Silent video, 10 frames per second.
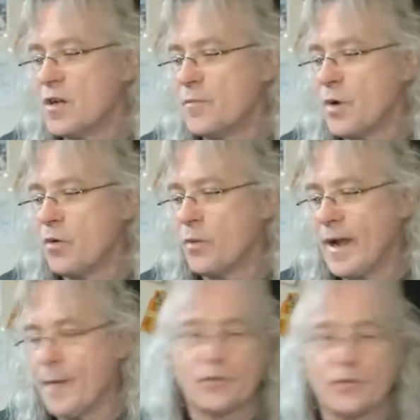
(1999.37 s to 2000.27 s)
but what
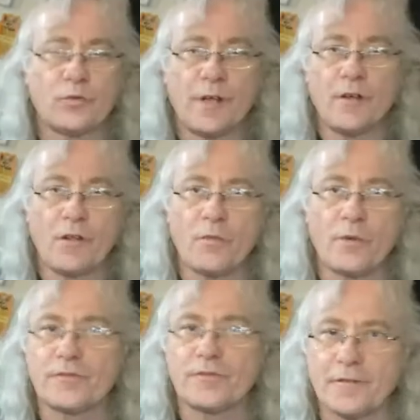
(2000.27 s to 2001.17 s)
happens when that other
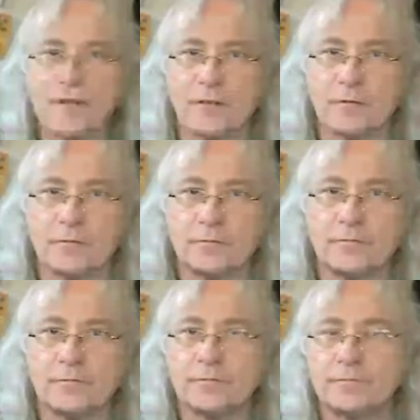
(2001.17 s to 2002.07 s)
one's not there,
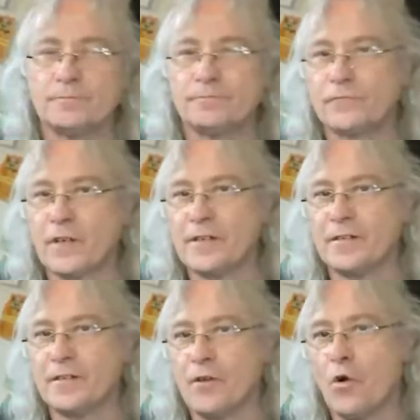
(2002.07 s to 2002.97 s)

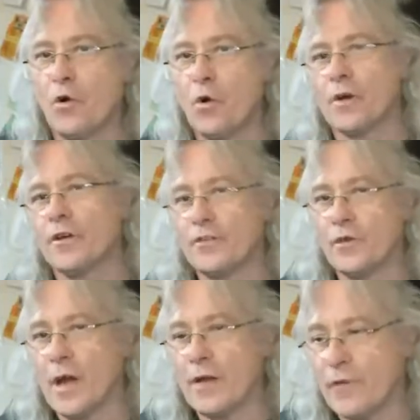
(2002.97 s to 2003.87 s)
right?
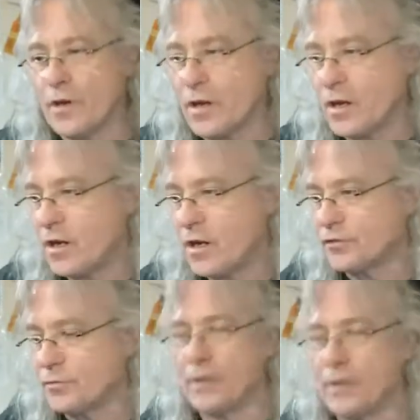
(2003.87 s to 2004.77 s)
Or you have
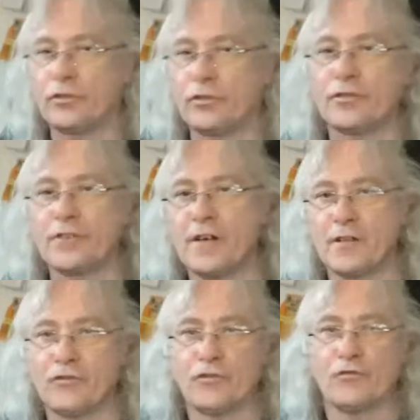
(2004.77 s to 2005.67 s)
a special guitar
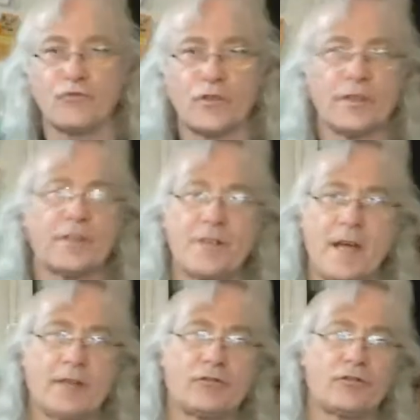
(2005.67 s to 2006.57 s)
that you're really
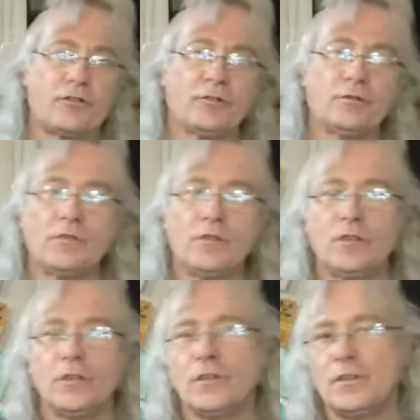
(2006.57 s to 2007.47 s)
attached to,
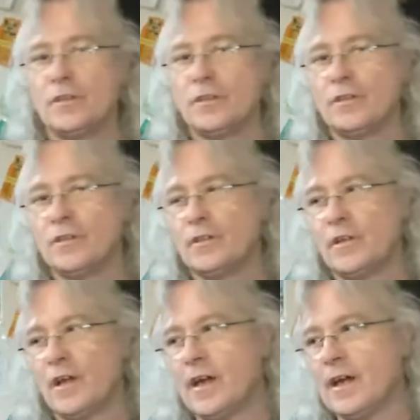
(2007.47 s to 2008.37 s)

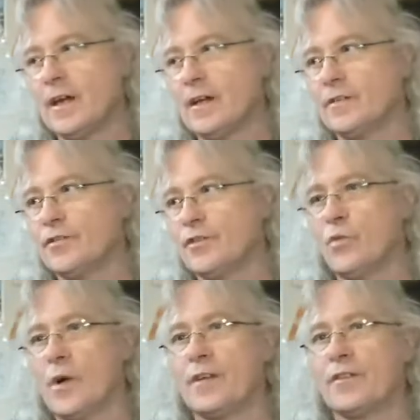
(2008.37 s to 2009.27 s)
and you
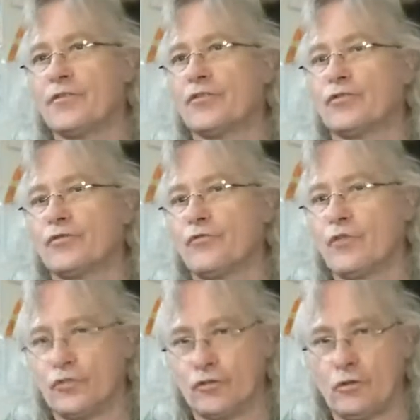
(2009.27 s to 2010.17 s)
want to just
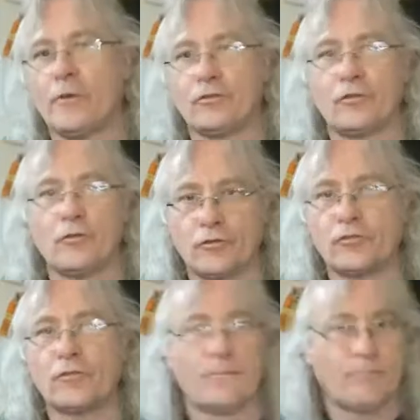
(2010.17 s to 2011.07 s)
restore it to
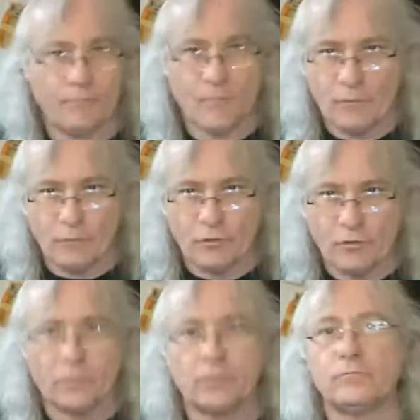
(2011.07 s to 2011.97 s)
its
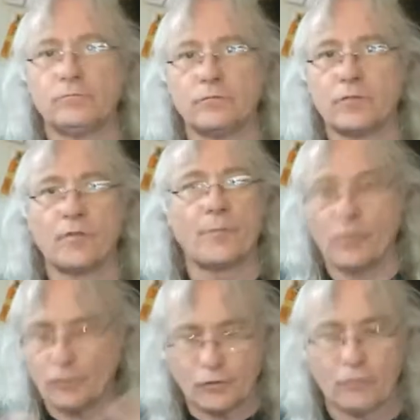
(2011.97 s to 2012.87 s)
original, give it
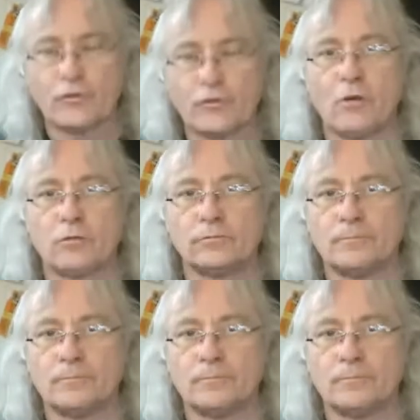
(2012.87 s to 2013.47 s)
a certain tone.